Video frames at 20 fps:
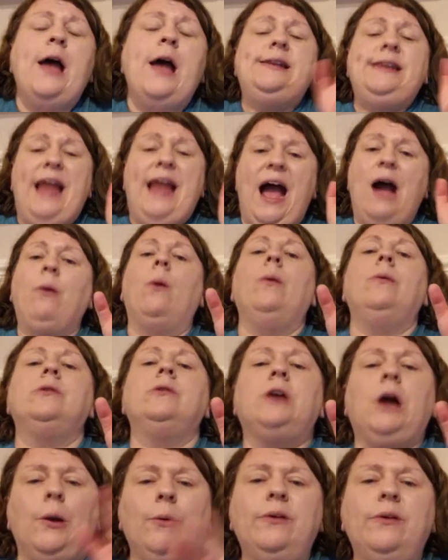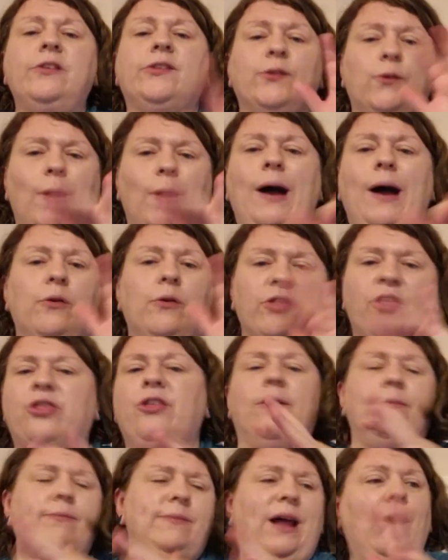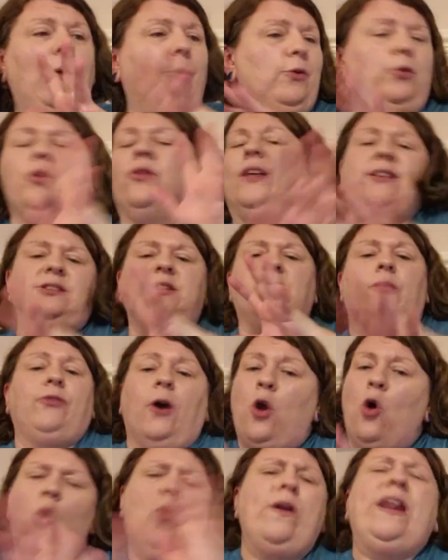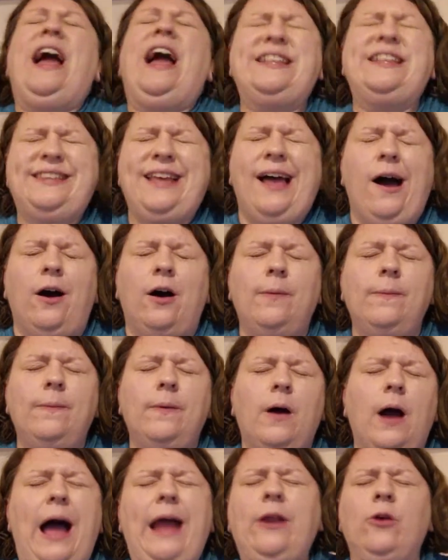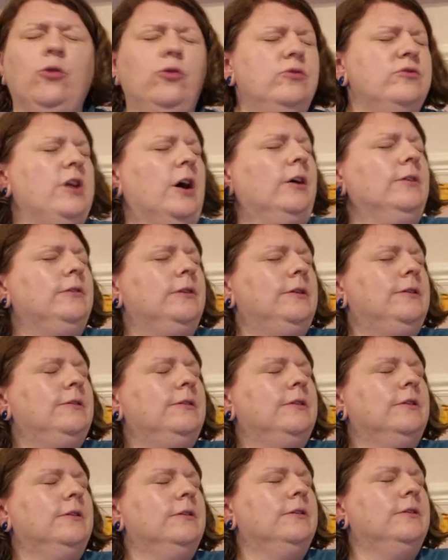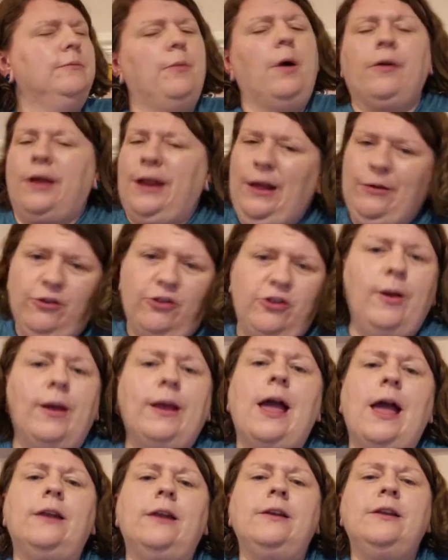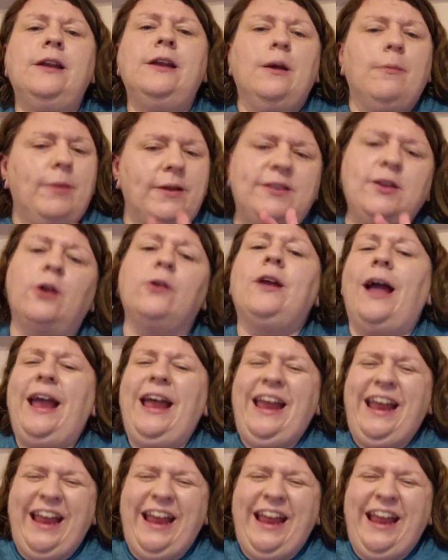Now we'll go and sort out the thumbnail and all of that stuff that I already had set up. I had it all done. I'm going to have to do it again, but it's okay.